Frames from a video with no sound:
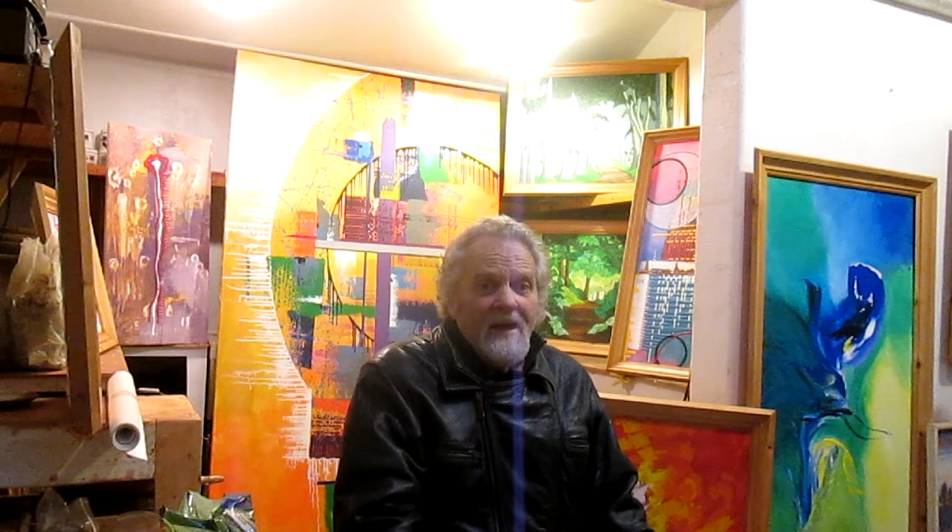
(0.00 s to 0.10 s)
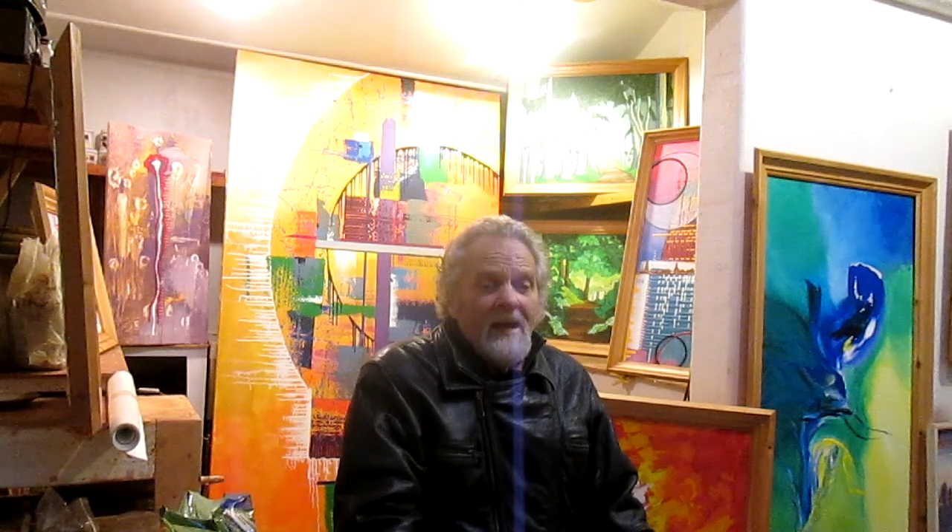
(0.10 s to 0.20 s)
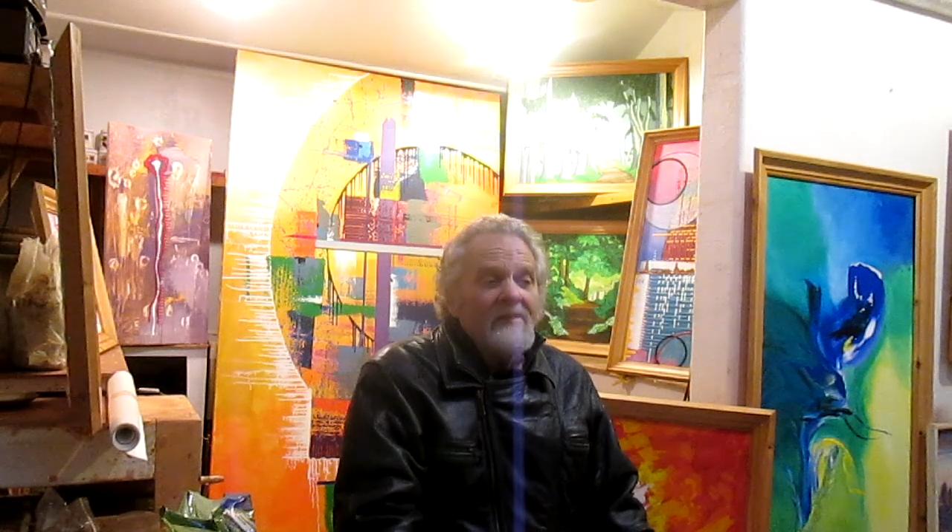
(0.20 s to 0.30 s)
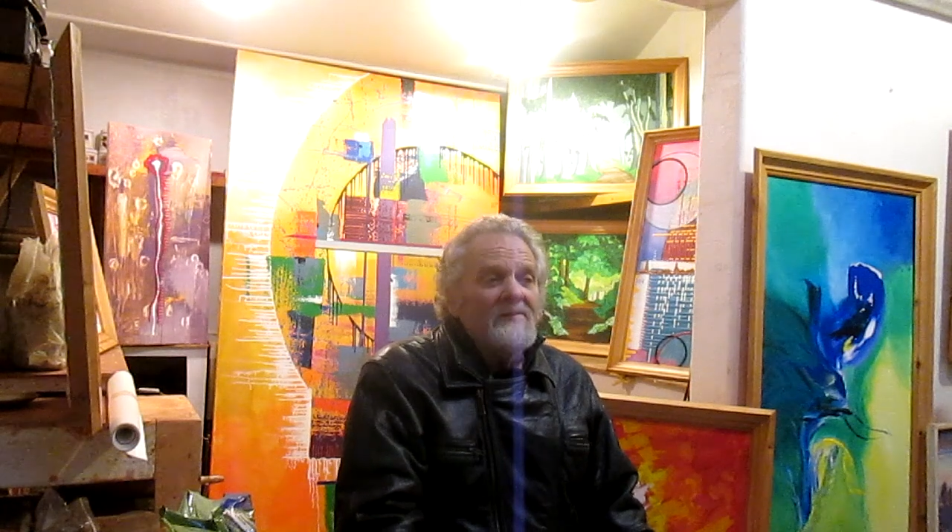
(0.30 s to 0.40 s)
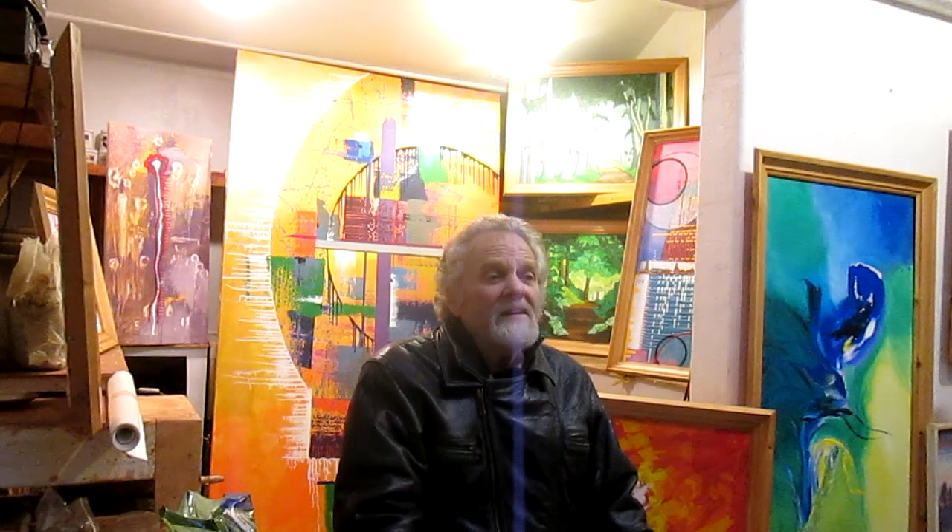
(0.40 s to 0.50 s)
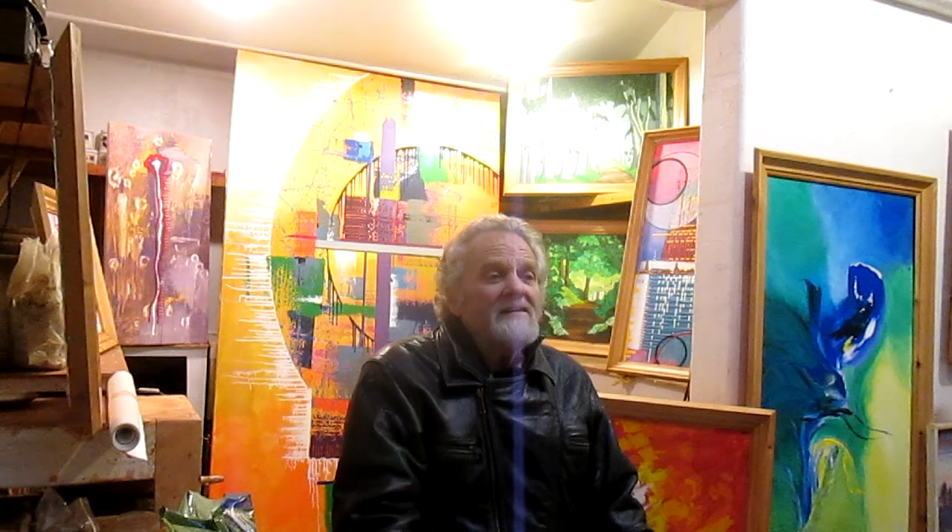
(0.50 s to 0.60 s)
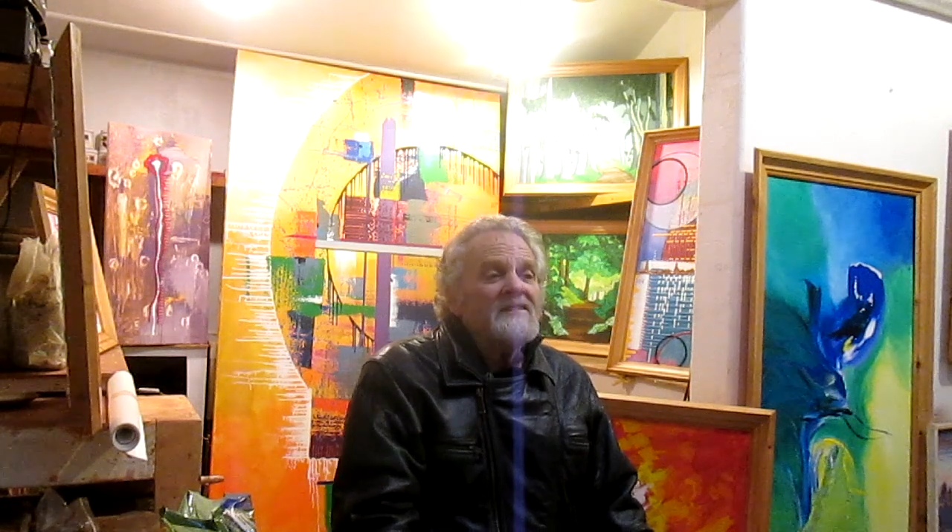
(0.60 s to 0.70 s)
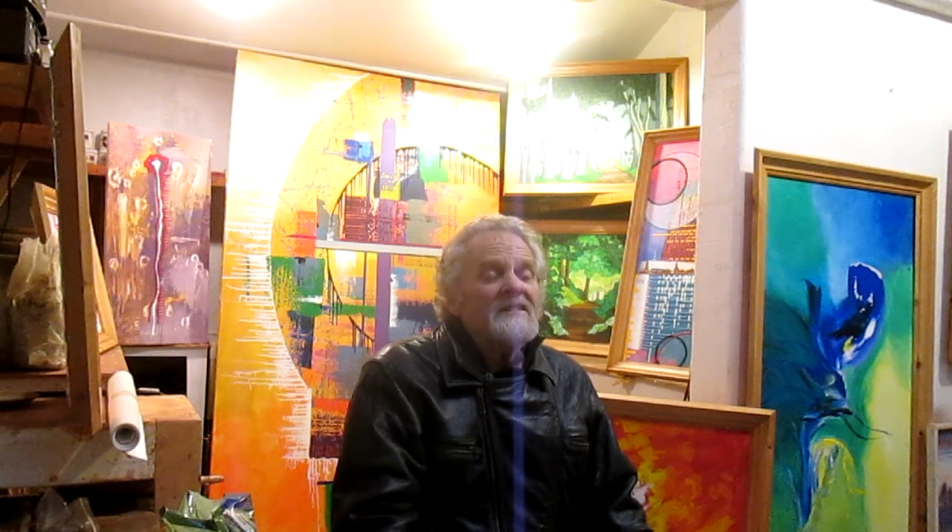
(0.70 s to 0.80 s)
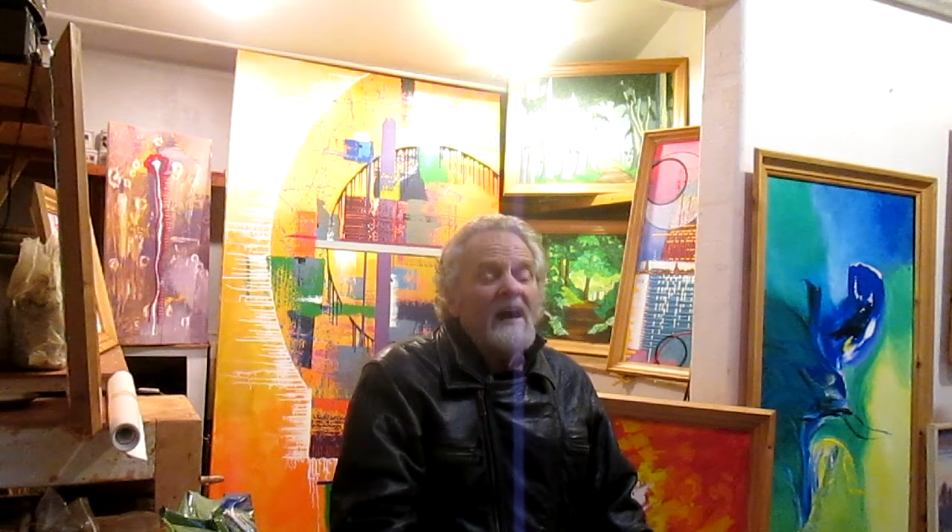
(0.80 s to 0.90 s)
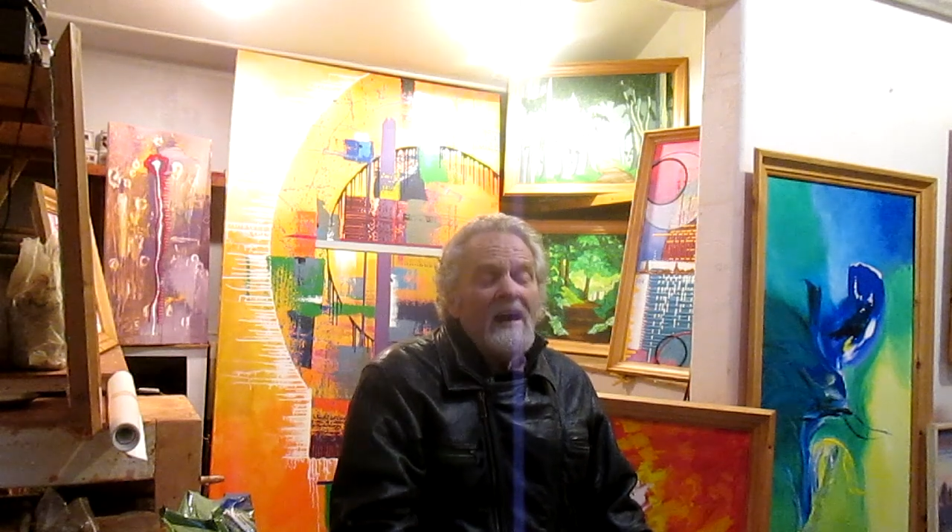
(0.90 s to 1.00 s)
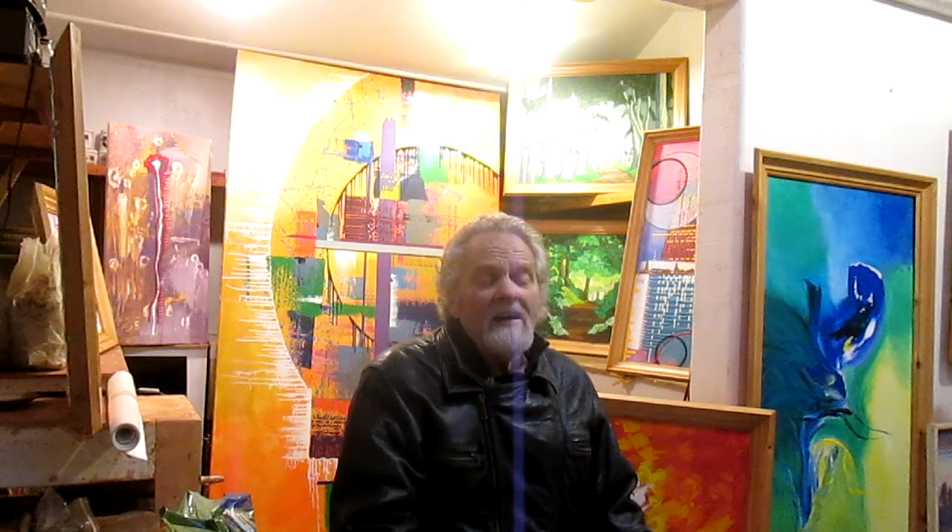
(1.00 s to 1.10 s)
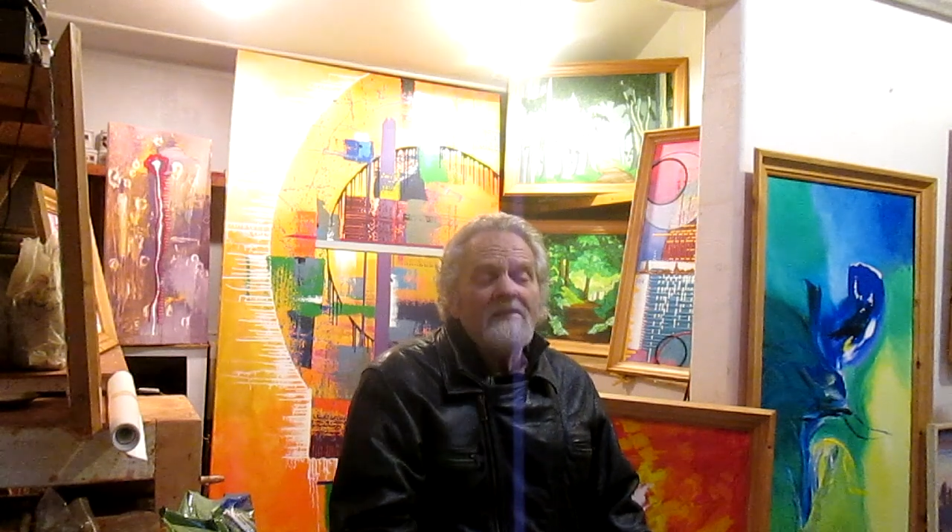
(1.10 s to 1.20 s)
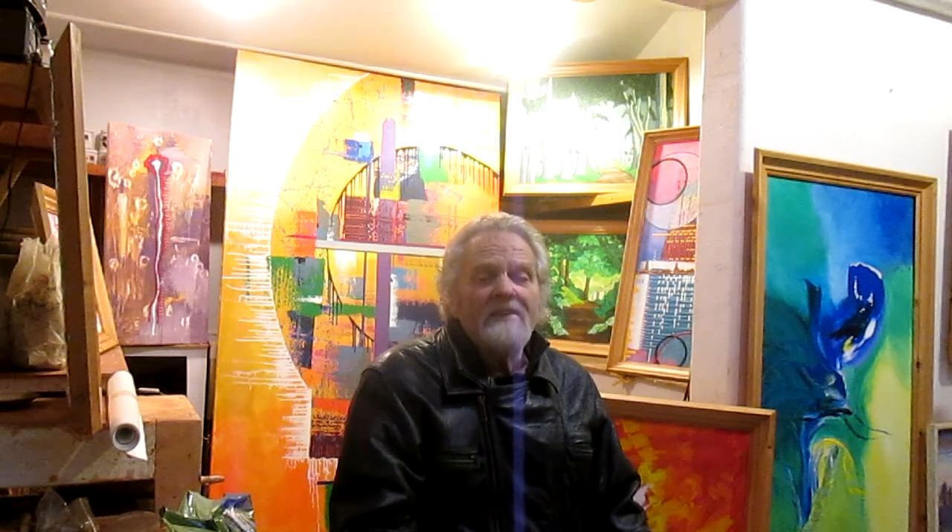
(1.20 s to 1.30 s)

And the entire